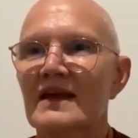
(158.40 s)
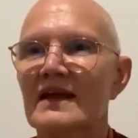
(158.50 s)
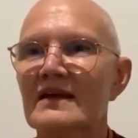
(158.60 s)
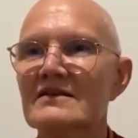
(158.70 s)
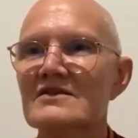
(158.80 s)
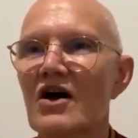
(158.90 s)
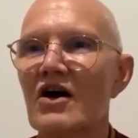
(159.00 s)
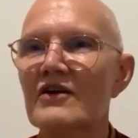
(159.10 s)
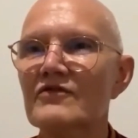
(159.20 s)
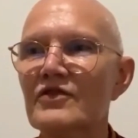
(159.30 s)
And
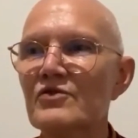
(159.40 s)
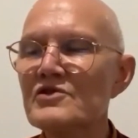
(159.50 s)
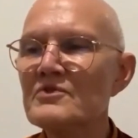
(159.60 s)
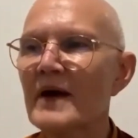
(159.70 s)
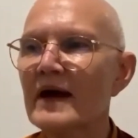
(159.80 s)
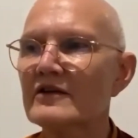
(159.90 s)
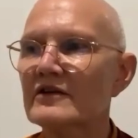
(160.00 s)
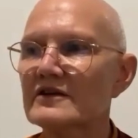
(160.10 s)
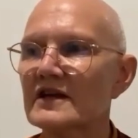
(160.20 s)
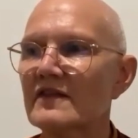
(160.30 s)
I've thought about
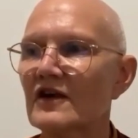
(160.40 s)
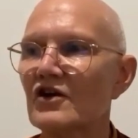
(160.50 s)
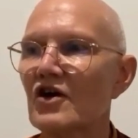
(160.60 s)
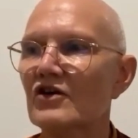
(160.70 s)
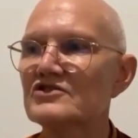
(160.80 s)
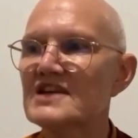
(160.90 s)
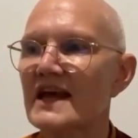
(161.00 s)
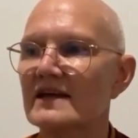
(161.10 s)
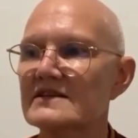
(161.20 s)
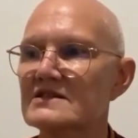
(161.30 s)
it in the
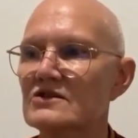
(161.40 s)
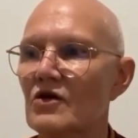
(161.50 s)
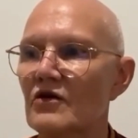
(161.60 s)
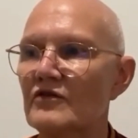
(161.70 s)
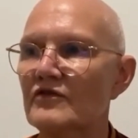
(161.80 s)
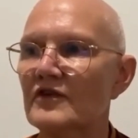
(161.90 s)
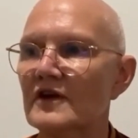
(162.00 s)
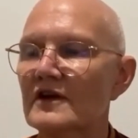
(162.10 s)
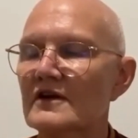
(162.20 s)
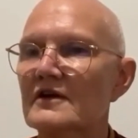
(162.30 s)
context of,
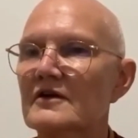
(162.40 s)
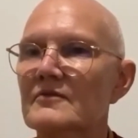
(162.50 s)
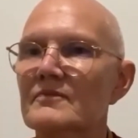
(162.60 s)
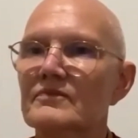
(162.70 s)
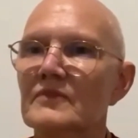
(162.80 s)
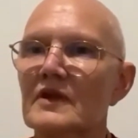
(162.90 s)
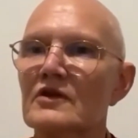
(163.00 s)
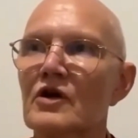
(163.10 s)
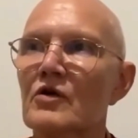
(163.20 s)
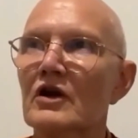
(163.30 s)

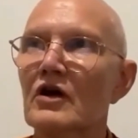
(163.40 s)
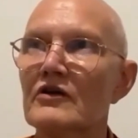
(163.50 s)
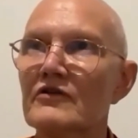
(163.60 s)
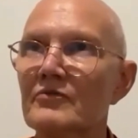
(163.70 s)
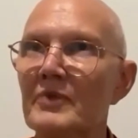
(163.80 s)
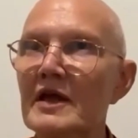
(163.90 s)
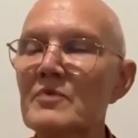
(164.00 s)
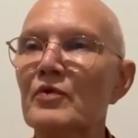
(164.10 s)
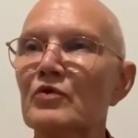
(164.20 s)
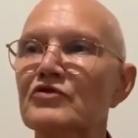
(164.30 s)
you know, a lot of
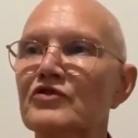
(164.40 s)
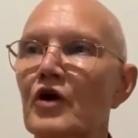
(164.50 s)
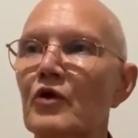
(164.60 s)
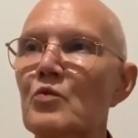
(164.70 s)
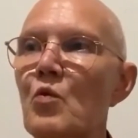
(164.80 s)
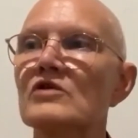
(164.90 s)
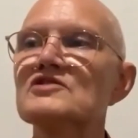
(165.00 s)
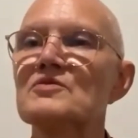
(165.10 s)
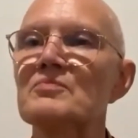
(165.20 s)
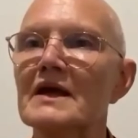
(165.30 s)
people don't
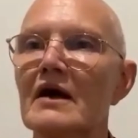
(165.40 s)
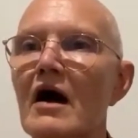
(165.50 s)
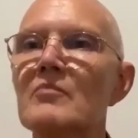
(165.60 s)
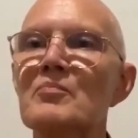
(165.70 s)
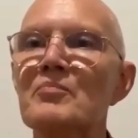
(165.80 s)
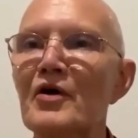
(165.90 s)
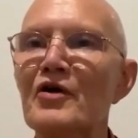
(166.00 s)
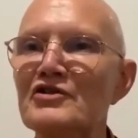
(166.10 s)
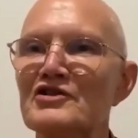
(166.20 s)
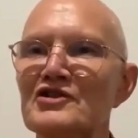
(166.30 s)
want to become a
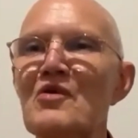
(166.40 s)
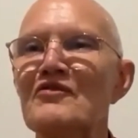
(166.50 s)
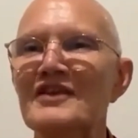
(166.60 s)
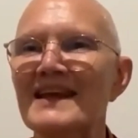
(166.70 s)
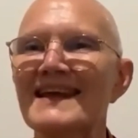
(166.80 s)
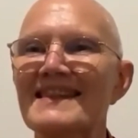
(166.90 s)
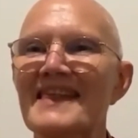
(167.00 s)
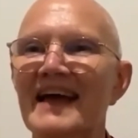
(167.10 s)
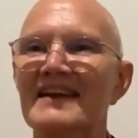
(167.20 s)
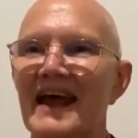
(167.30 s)
burden. You often hear
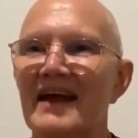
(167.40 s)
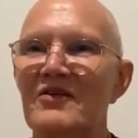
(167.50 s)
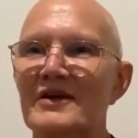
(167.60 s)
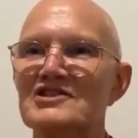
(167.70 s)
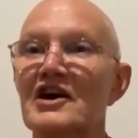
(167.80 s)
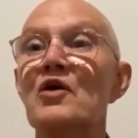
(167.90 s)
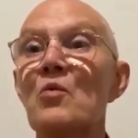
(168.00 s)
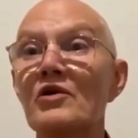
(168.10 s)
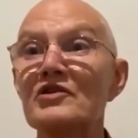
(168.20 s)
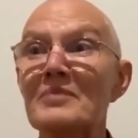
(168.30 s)
that language. I
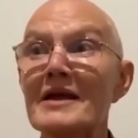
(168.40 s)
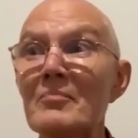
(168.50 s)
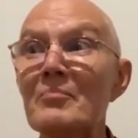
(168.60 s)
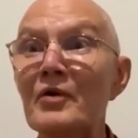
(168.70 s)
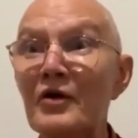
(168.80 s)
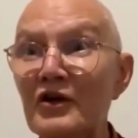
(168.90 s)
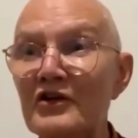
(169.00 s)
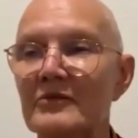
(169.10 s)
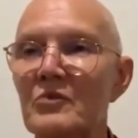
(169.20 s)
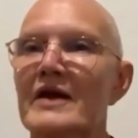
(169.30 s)
don't want to be a
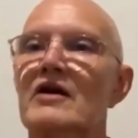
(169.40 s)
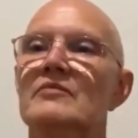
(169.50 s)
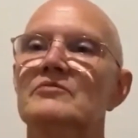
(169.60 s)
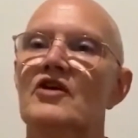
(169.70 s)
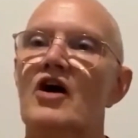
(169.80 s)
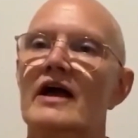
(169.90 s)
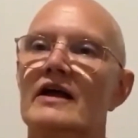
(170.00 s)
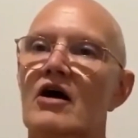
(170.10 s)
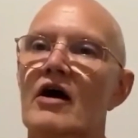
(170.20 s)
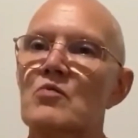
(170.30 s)
burden when I'm
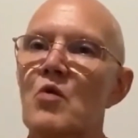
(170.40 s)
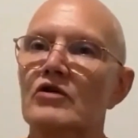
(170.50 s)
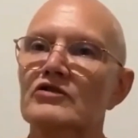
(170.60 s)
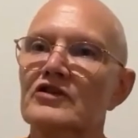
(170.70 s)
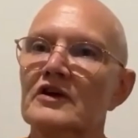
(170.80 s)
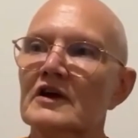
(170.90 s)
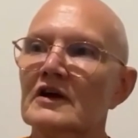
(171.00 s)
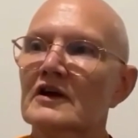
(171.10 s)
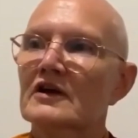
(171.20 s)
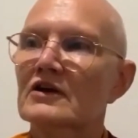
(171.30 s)
dying. I want,
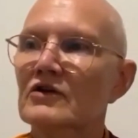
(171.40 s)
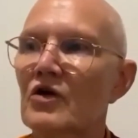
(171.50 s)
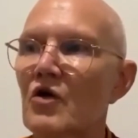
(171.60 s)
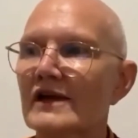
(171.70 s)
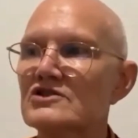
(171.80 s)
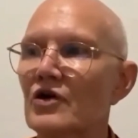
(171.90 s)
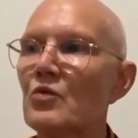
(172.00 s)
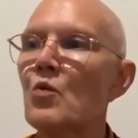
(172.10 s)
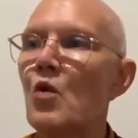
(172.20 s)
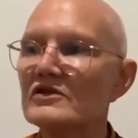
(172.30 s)
you know, I
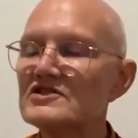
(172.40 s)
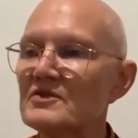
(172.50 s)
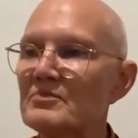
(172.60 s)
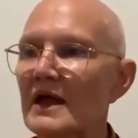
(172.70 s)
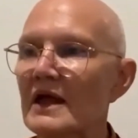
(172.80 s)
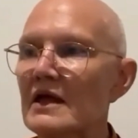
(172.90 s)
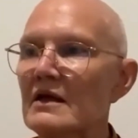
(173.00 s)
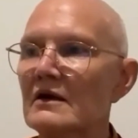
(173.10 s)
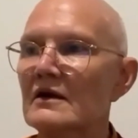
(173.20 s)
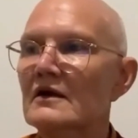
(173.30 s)
don't want to be